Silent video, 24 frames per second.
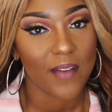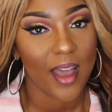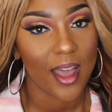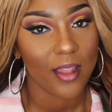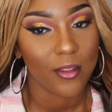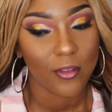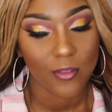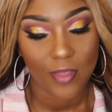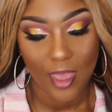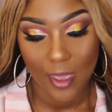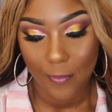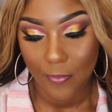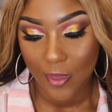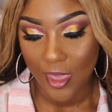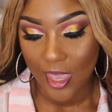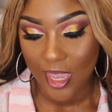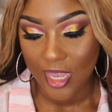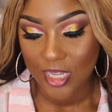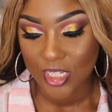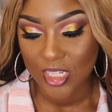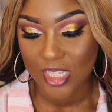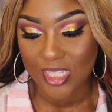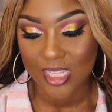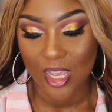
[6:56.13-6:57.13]
follow that
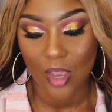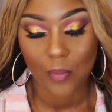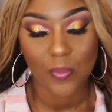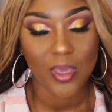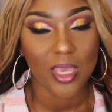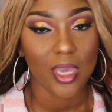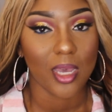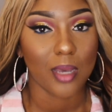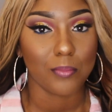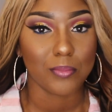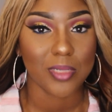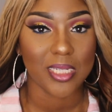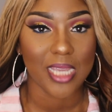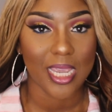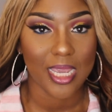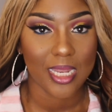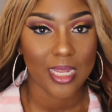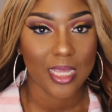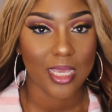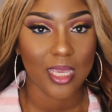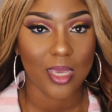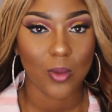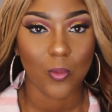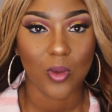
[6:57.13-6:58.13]
page because i'll be
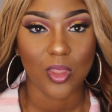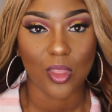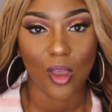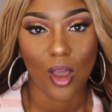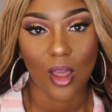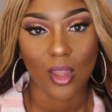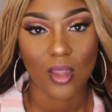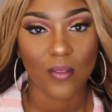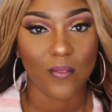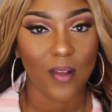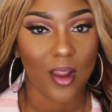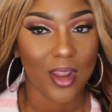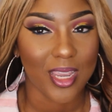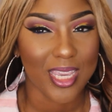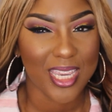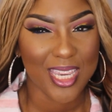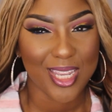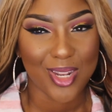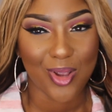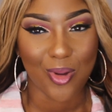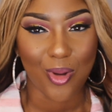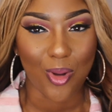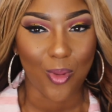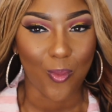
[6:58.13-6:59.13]
updating it with all of our
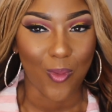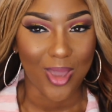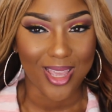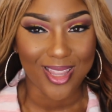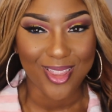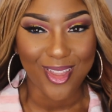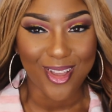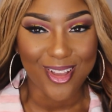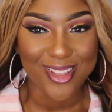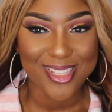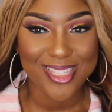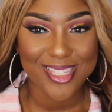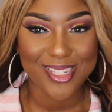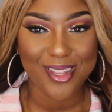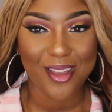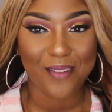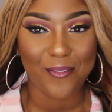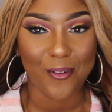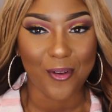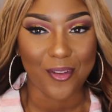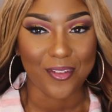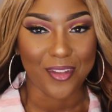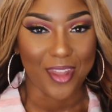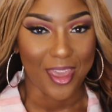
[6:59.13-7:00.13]
keto and weight loss
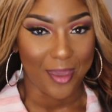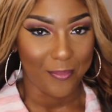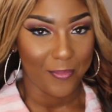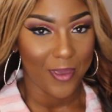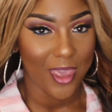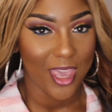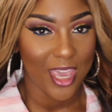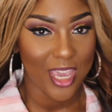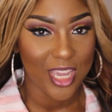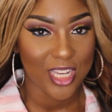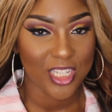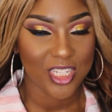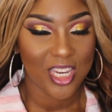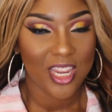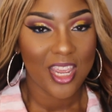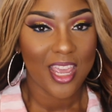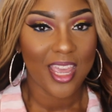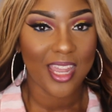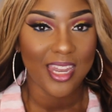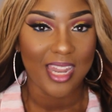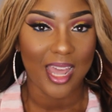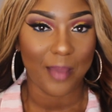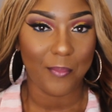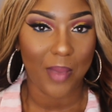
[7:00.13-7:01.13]
stuff on that page
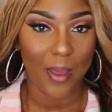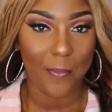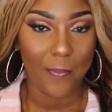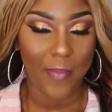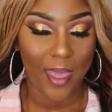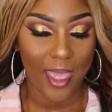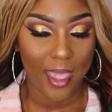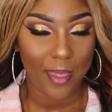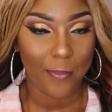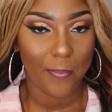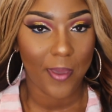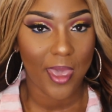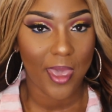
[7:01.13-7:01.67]
not my main